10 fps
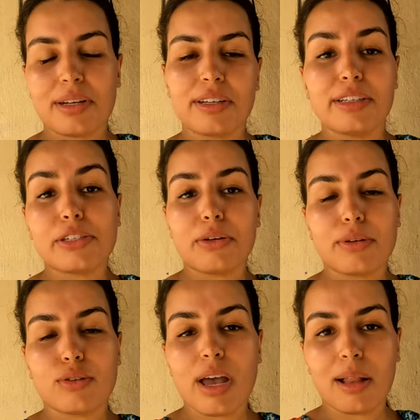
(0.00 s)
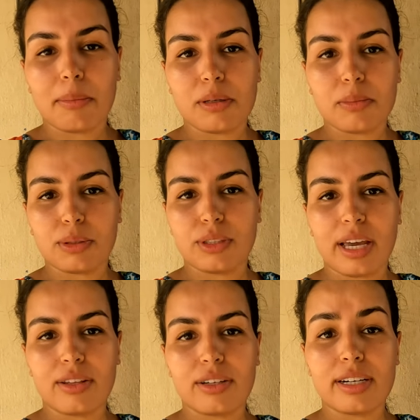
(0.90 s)
and he's going to help us put
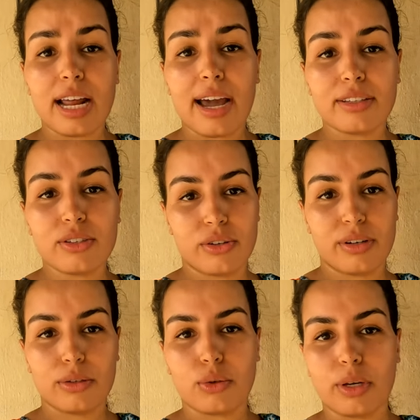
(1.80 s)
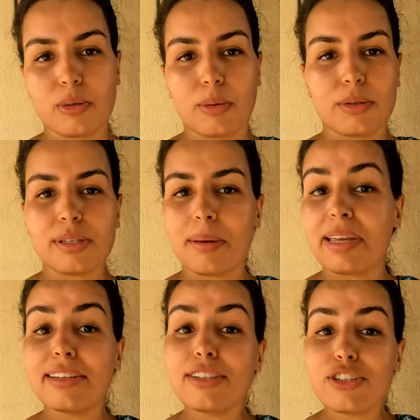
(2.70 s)
together an itinerary to explore some
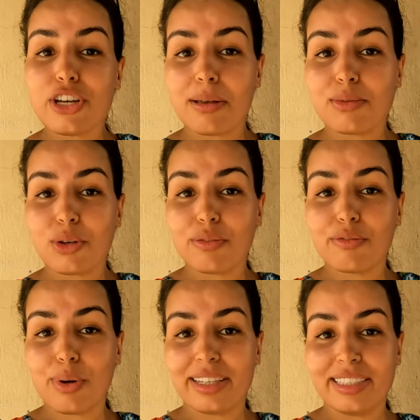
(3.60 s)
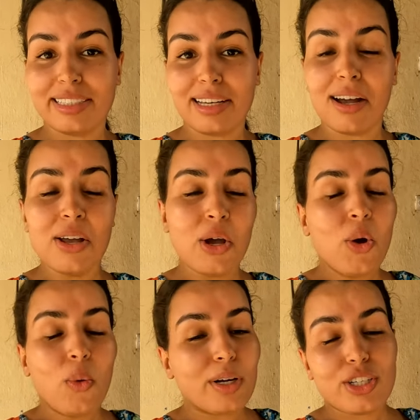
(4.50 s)
hidden gems of Oualidia,
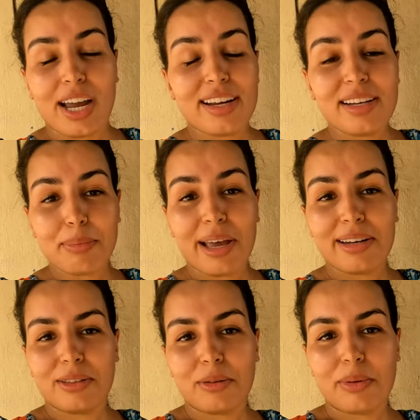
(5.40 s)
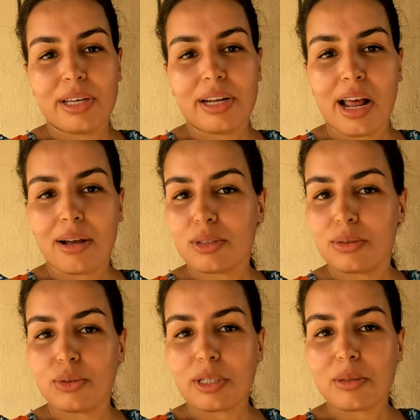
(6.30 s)
which I didn't plan in the beginning. I was
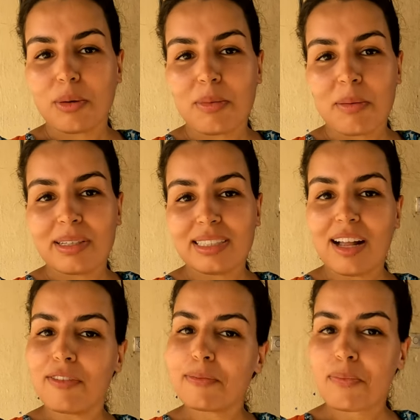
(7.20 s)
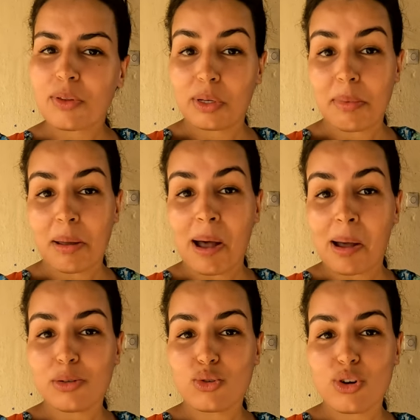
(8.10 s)
going to explore by myself, with my
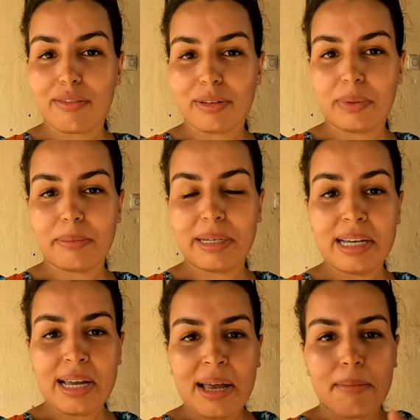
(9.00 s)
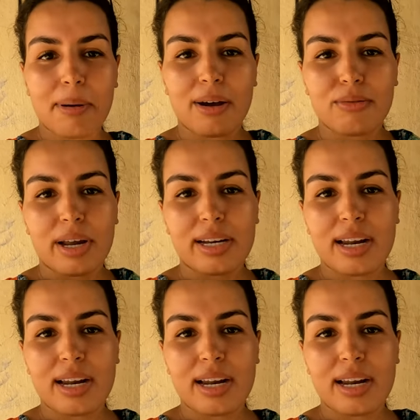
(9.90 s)
mom who's traveling with me. But right